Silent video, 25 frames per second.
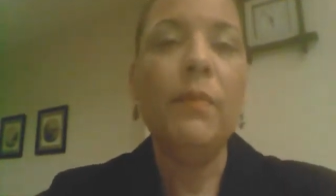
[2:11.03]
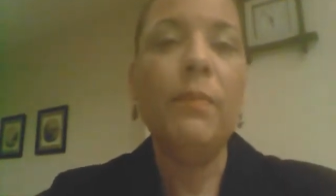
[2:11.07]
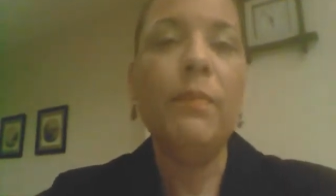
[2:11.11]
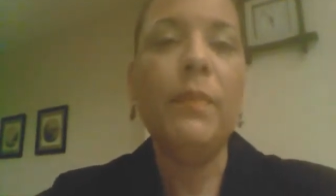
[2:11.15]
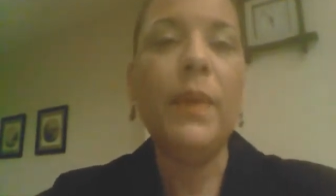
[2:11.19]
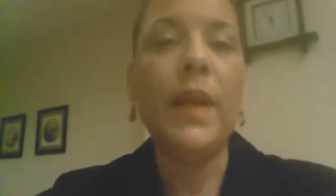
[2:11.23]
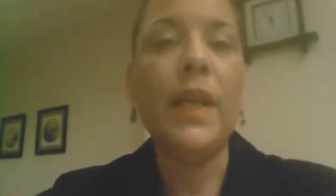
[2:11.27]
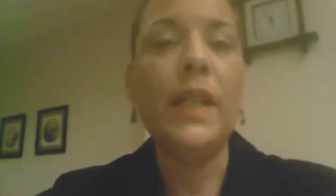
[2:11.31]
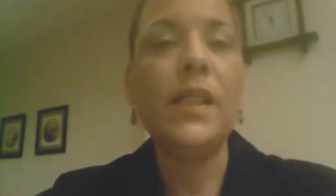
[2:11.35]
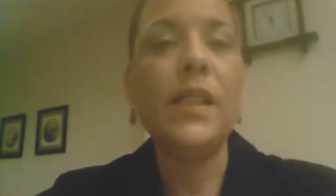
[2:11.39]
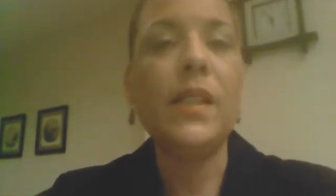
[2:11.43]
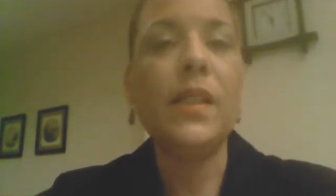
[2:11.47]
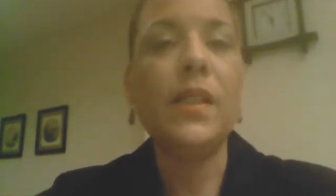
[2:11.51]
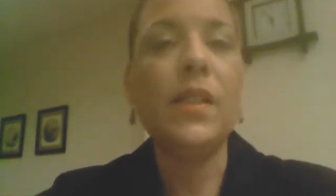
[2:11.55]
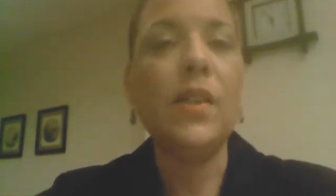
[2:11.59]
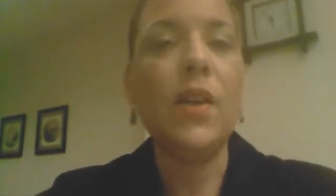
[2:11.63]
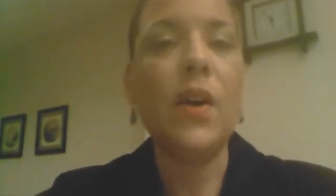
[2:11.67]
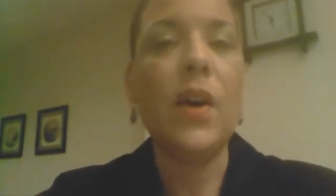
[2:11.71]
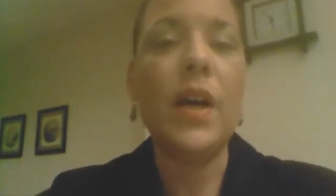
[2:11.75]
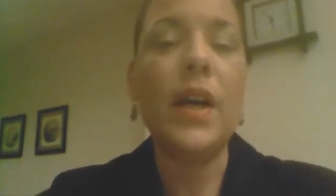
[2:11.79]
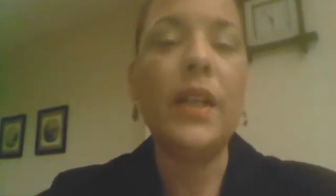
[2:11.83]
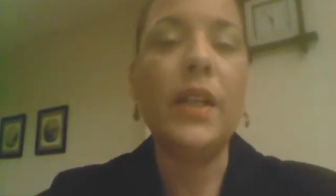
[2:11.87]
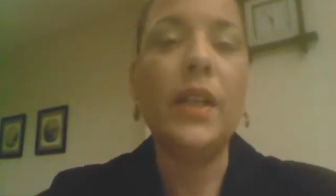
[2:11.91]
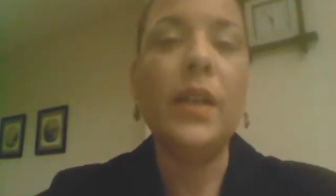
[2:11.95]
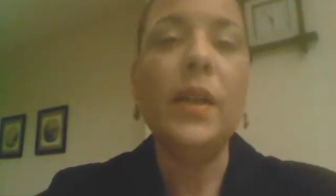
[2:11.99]
based
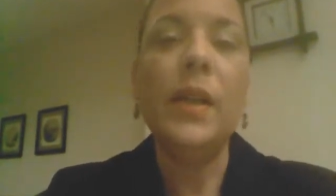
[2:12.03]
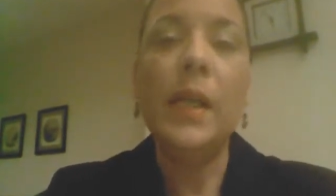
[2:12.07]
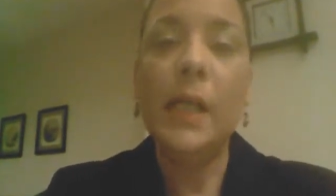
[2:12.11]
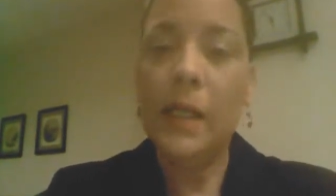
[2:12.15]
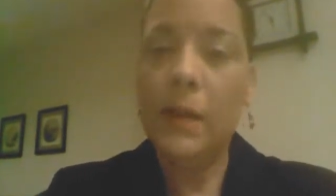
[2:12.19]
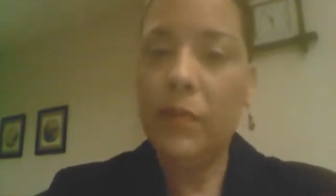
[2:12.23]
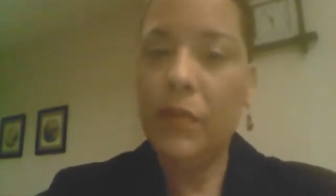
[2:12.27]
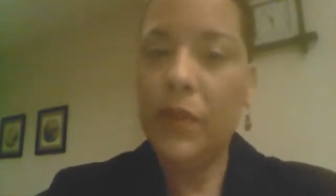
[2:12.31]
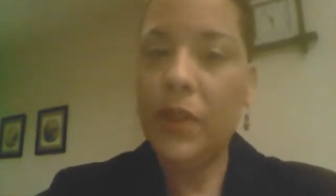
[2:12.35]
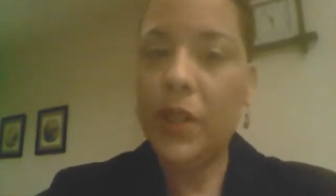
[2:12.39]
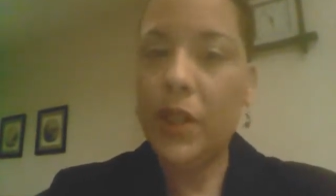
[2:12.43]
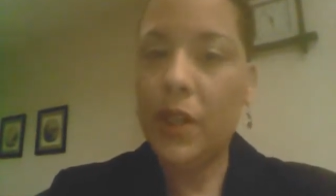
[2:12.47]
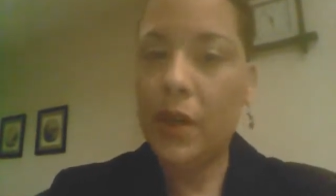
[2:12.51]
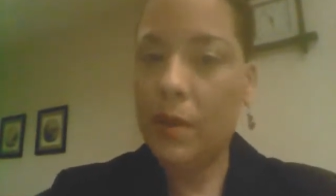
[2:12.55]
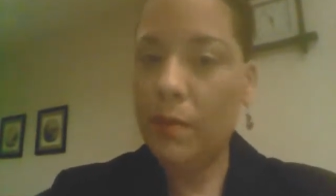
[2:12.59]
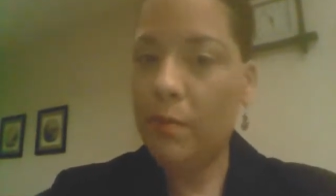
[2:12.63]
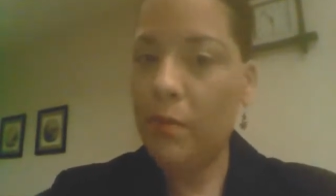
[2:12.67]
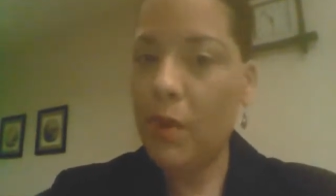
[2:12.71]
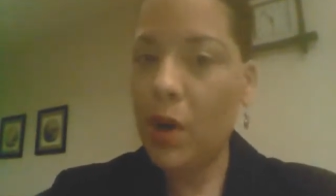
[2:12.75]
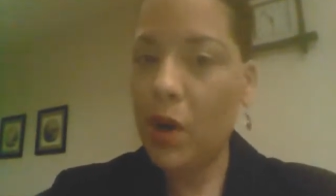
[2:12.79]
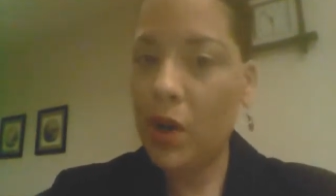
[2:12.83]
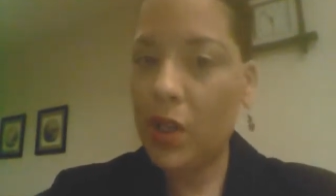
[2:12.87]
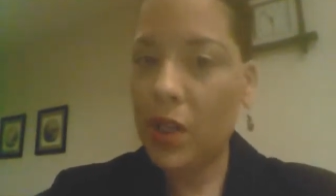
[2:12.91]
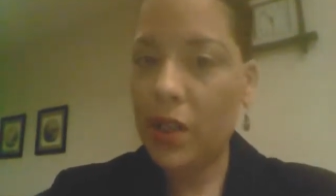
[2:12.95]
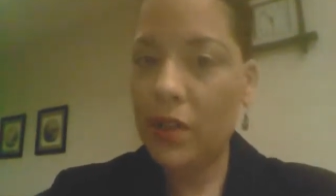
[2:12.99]
on the
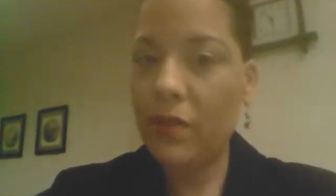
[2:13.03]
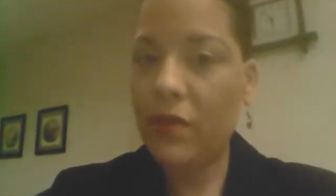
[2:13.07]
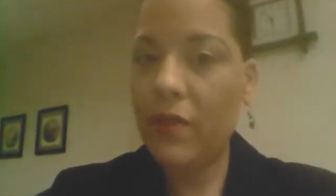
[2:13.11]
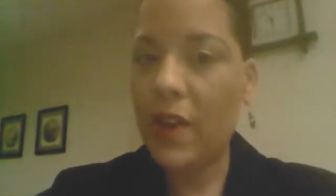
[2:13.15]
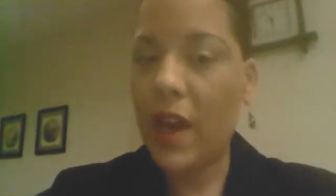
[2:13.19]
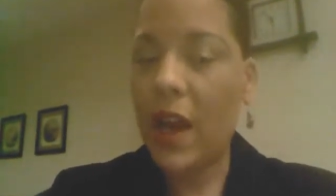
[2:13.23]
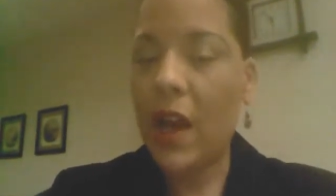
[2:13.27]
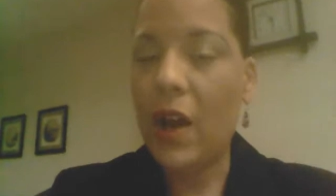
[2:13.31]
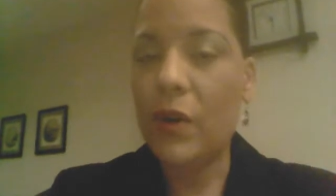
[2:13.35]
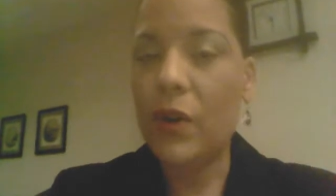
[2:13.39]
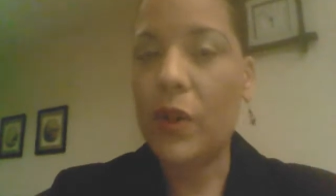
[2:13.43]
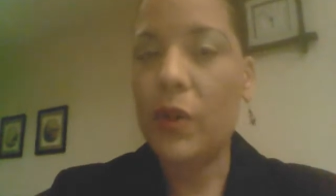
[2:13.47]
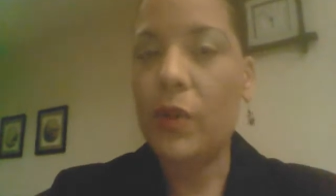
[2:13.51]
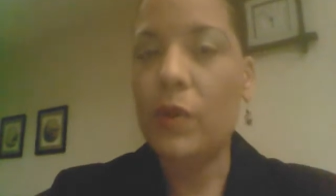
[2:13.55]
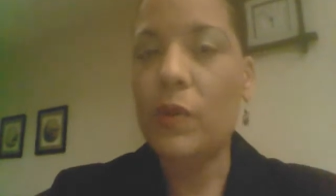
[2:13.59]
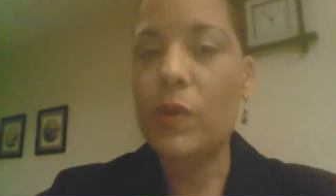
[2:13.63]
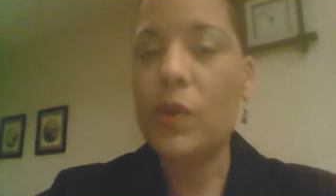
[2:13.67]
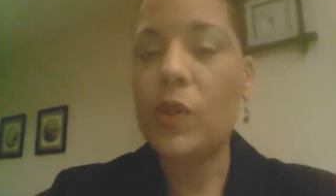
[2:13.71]
market value.